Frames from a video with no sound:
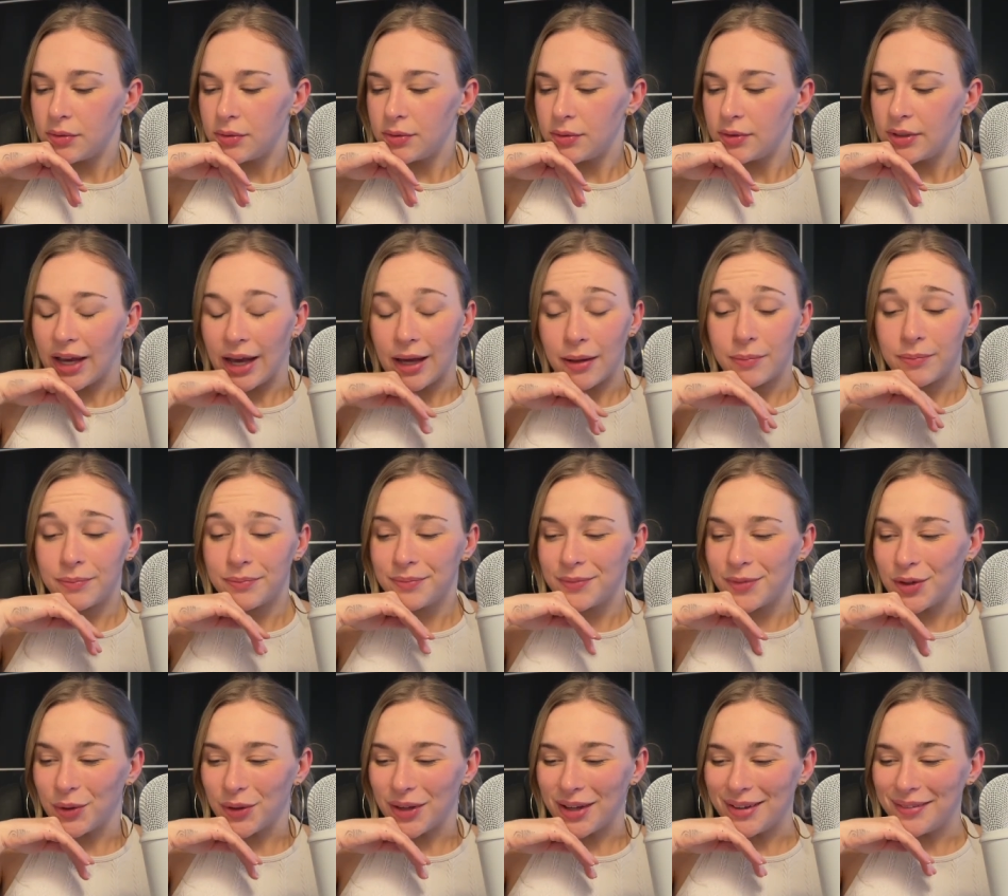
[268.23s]
yeah
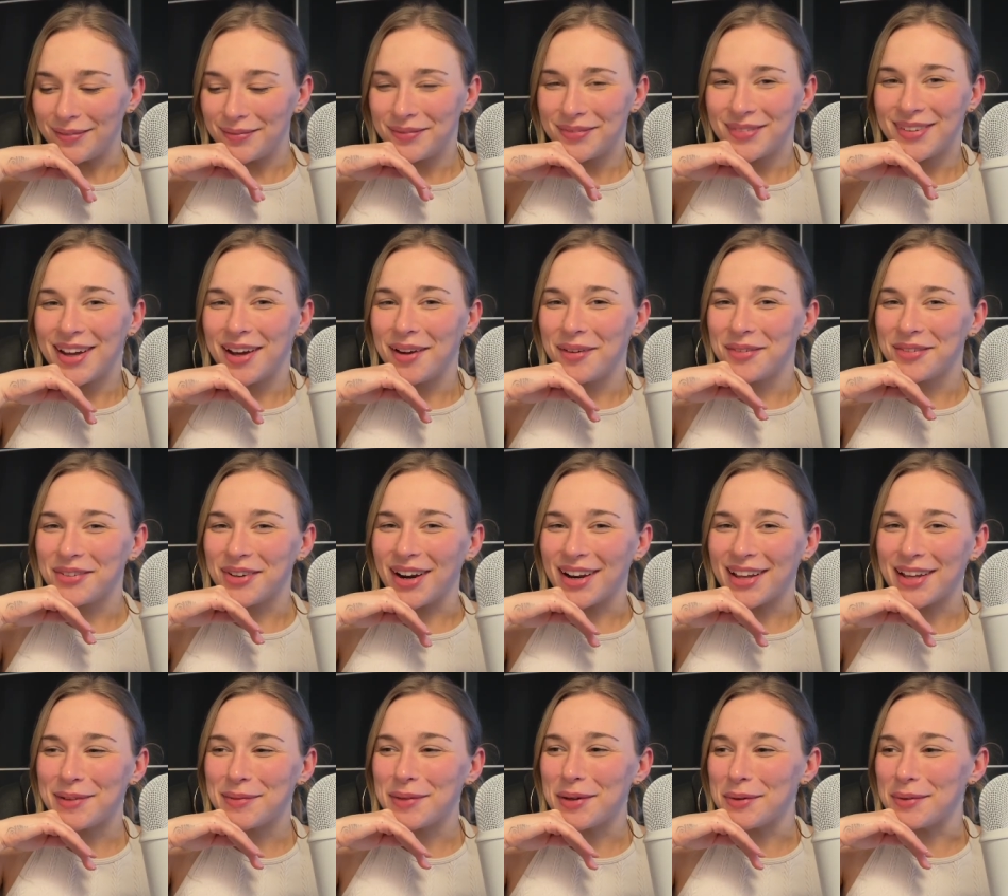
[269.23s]
okay i'm trying to
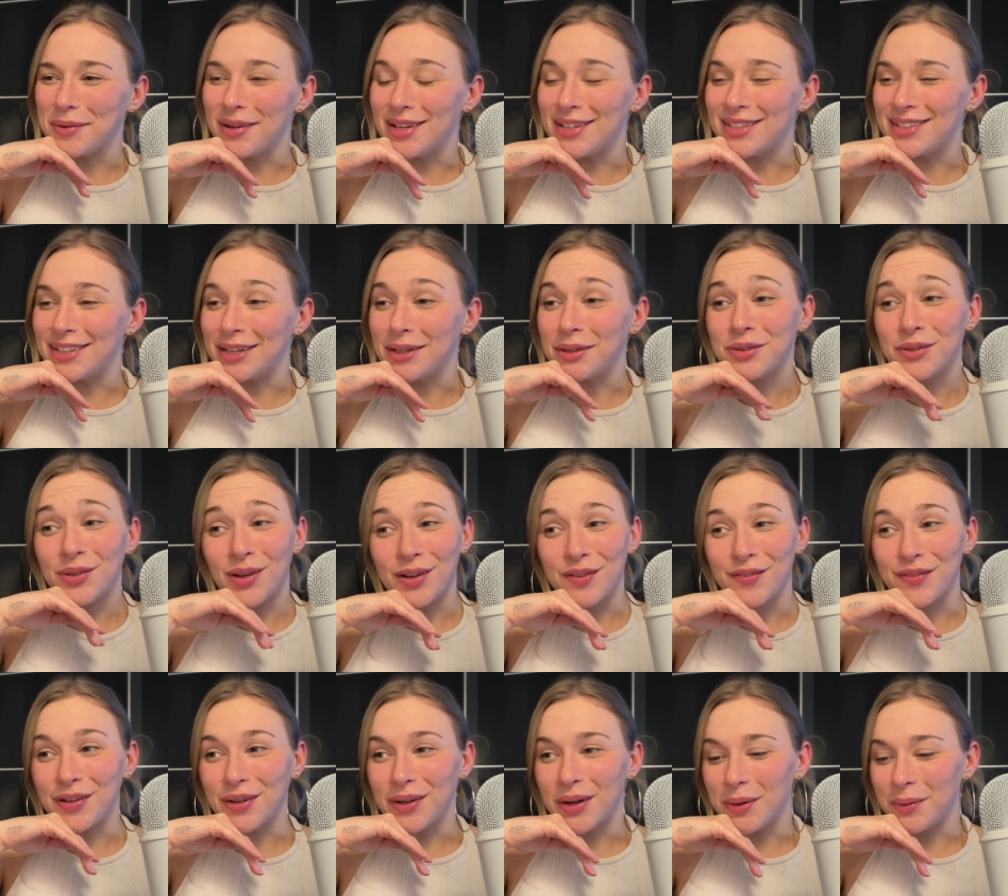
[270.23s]
get my words out trying to
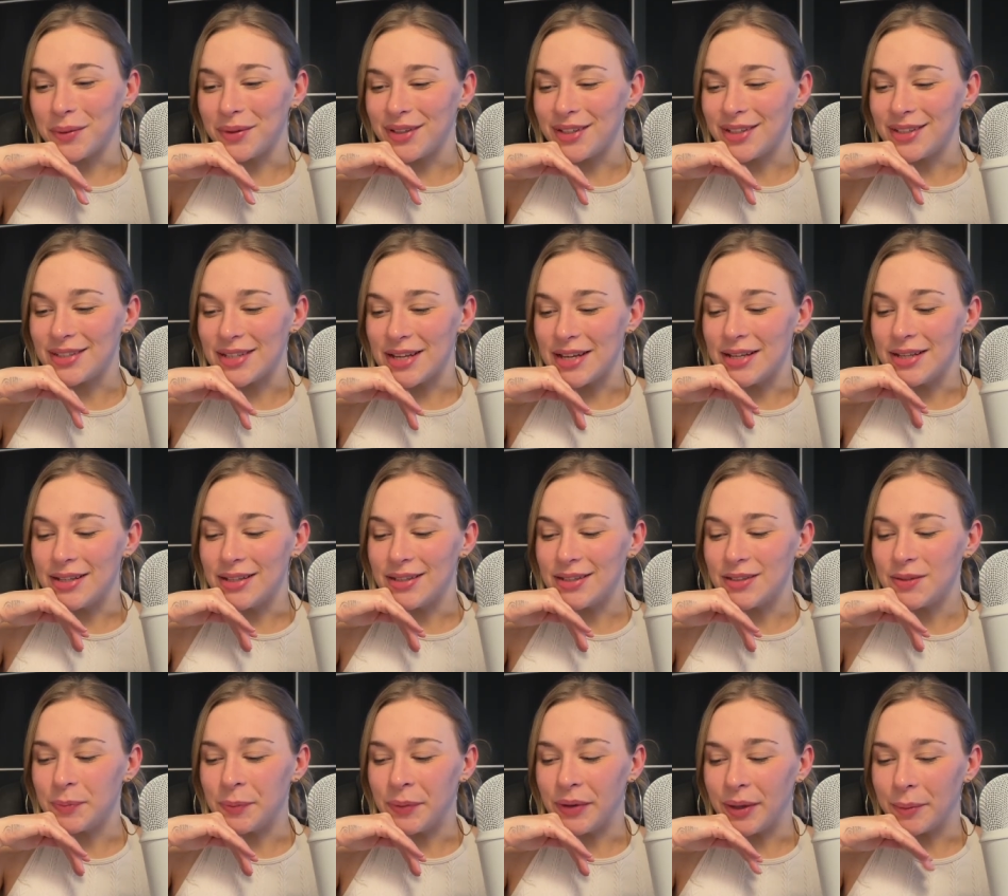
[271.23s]
figure out what this
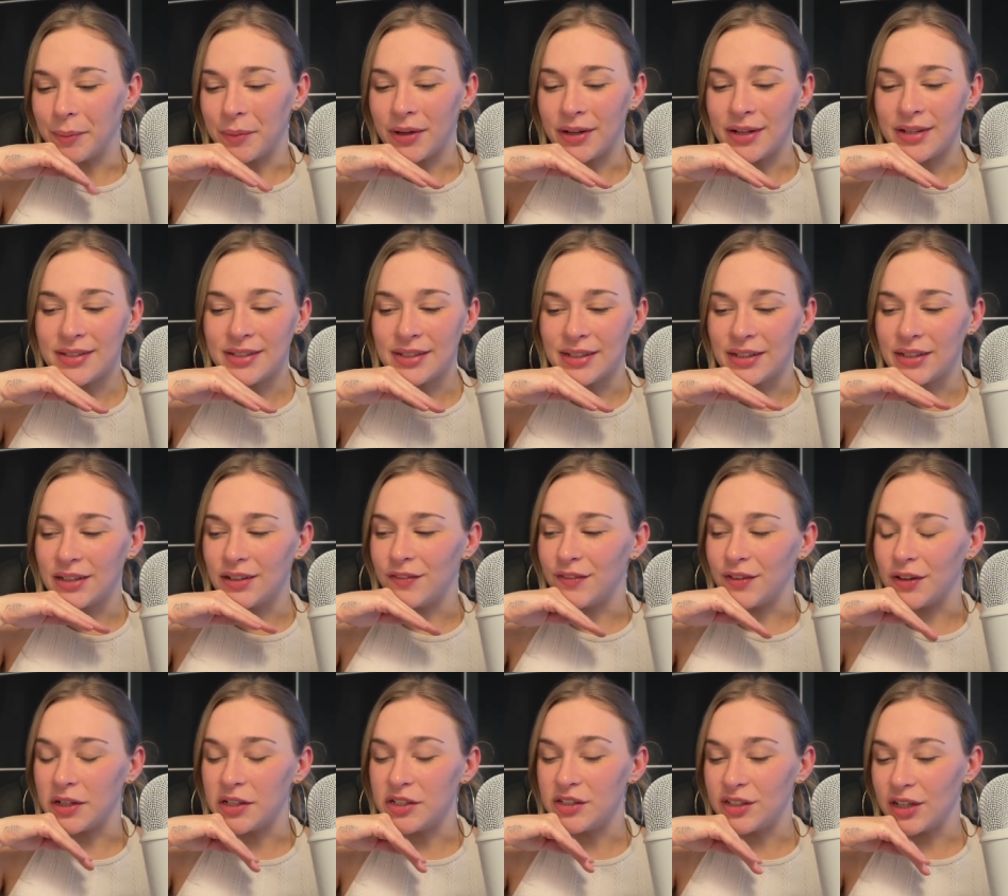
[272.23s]
is but i'm going to say it in a
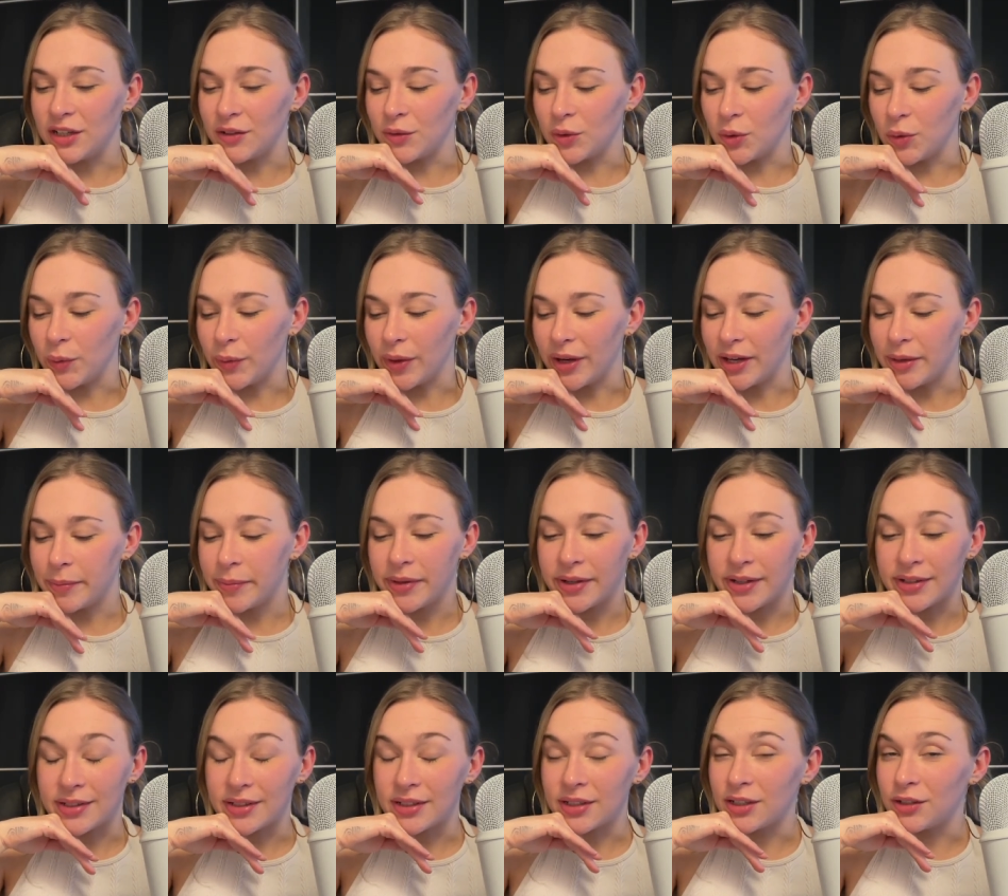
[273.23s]
very general way
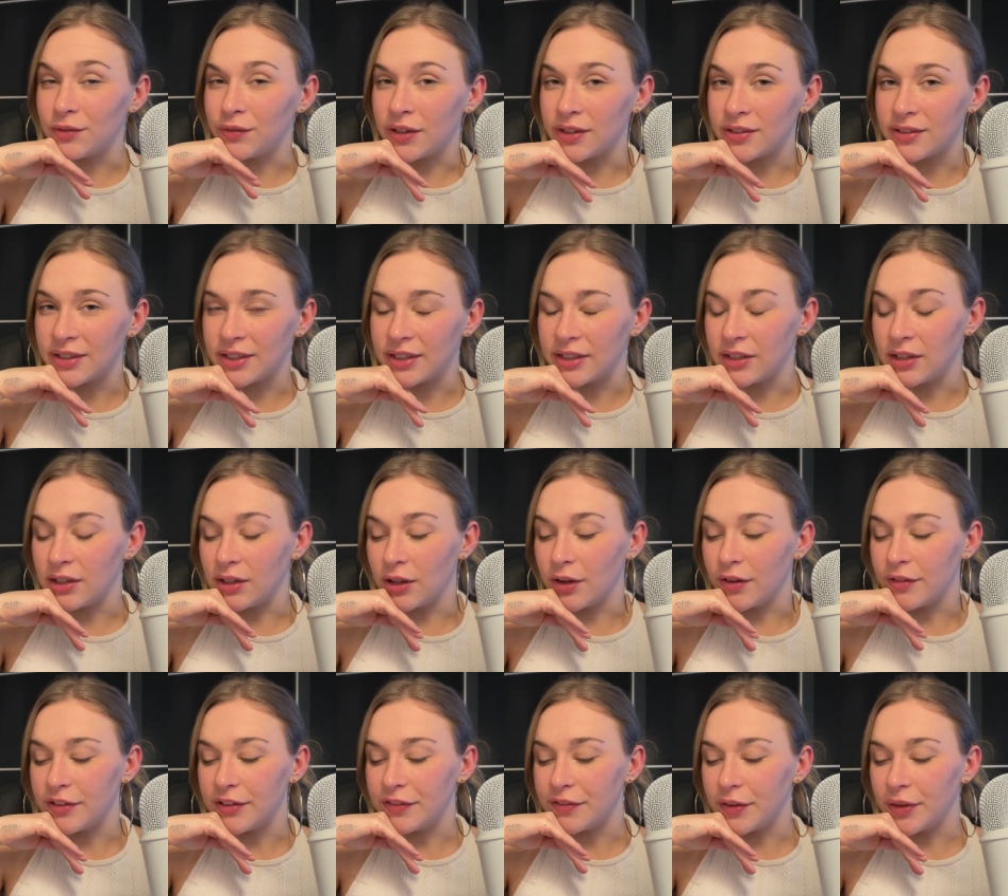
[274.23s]
because it could resonate in a lot of
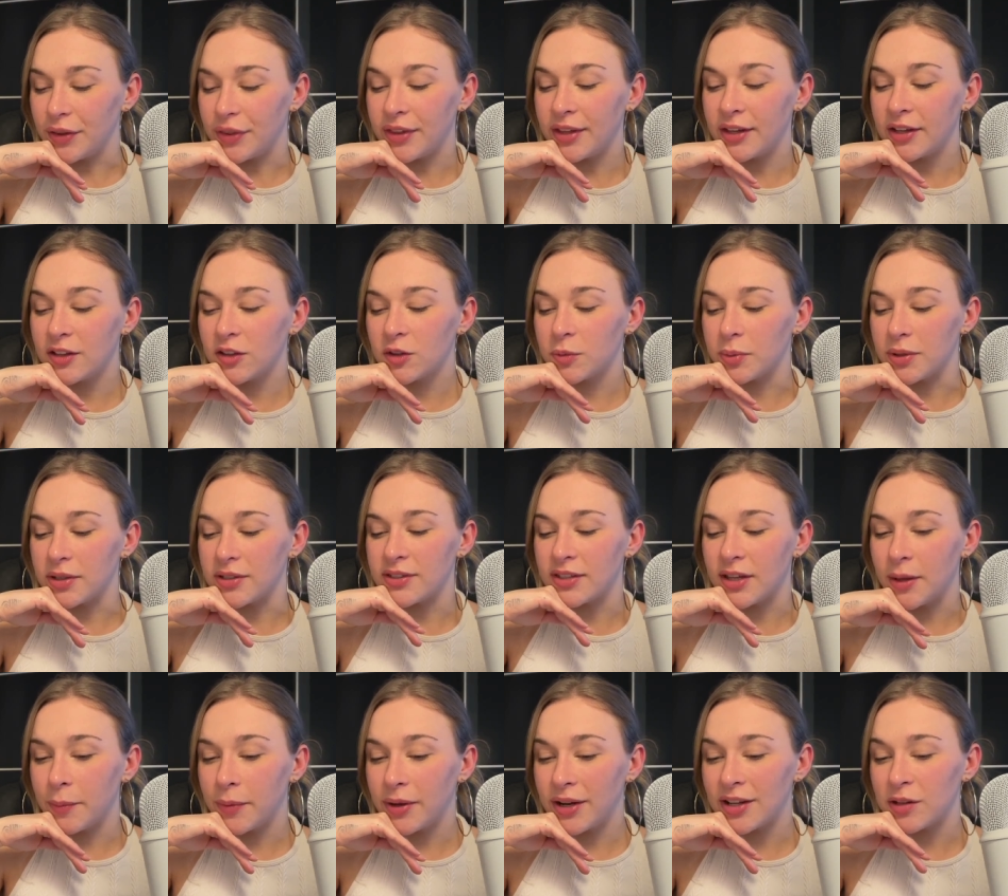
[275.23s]
different things but
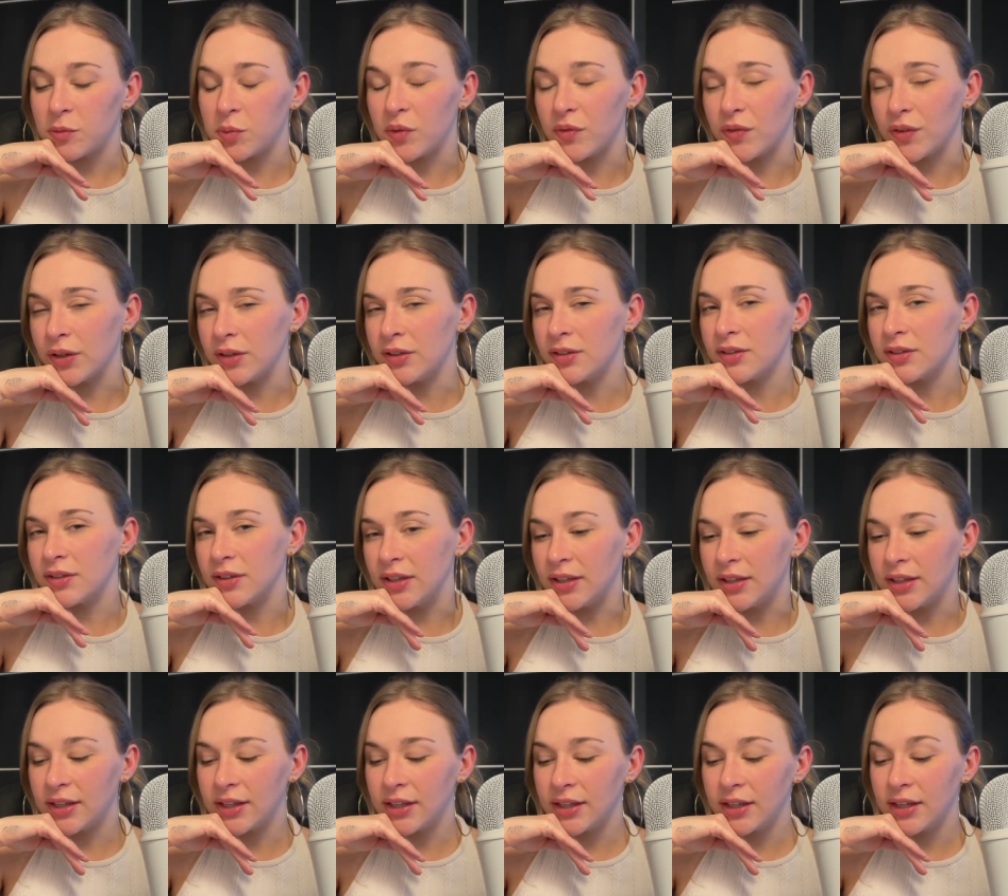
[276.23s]
someone has been very
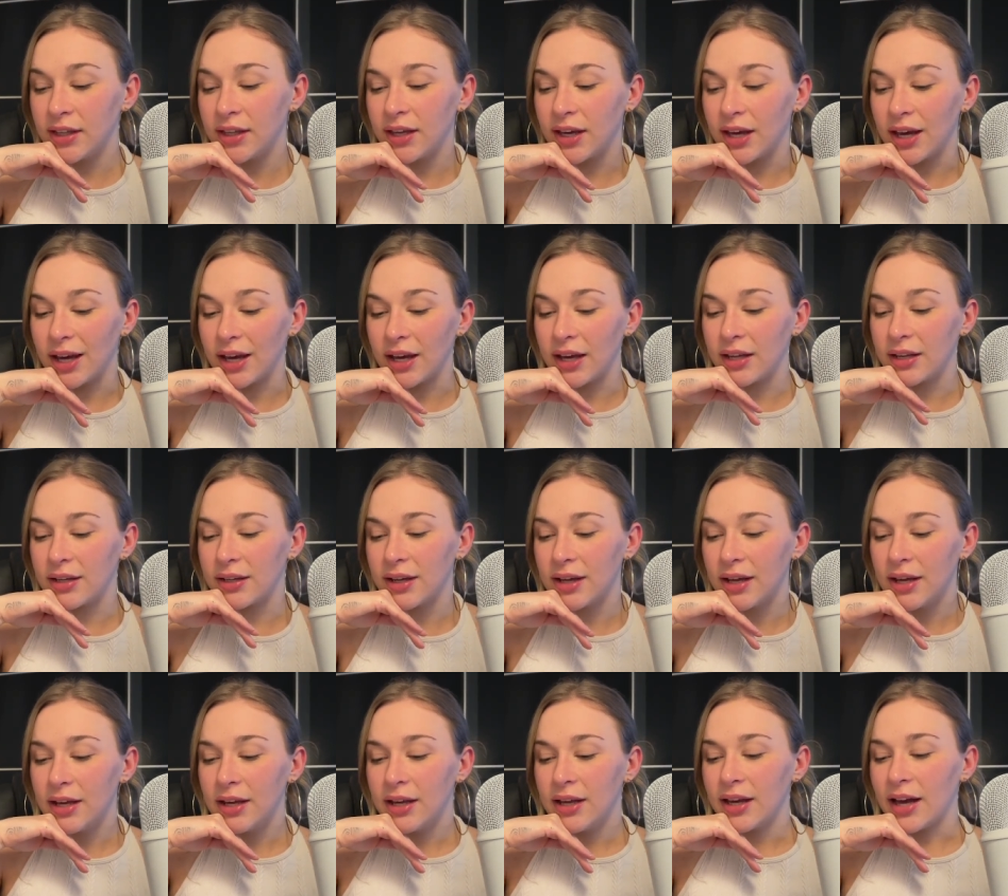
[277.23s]
sneaky and
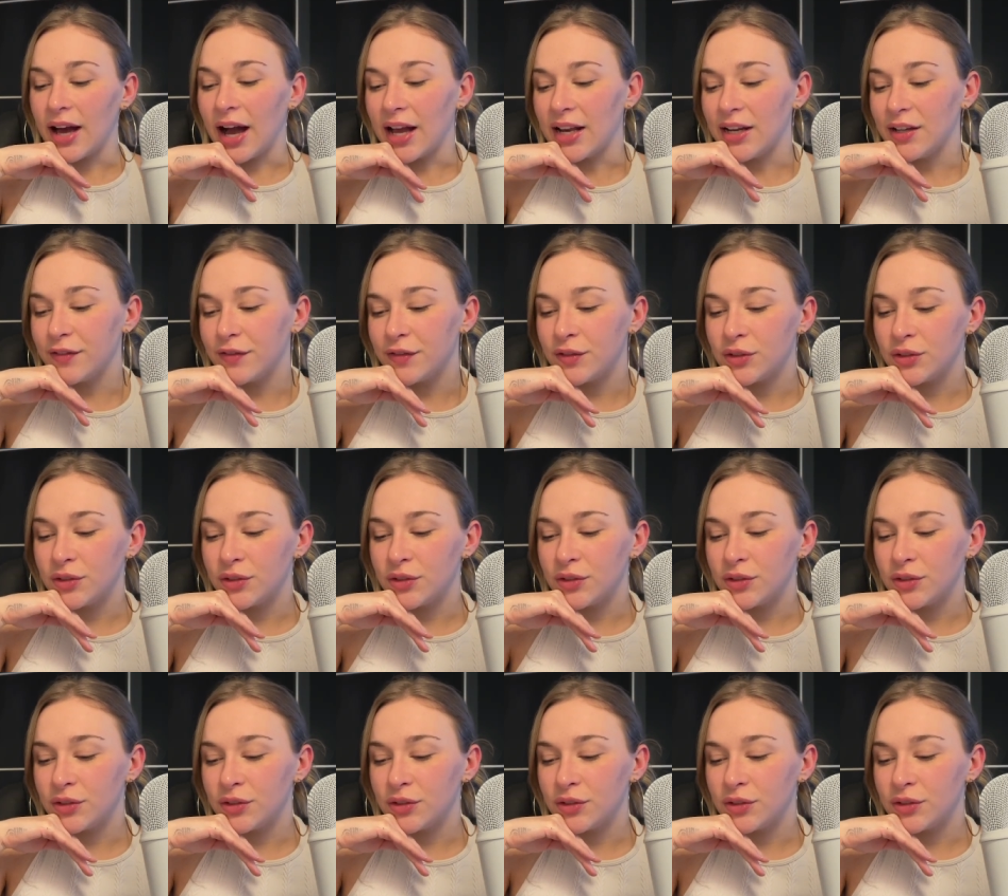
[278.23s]
kind of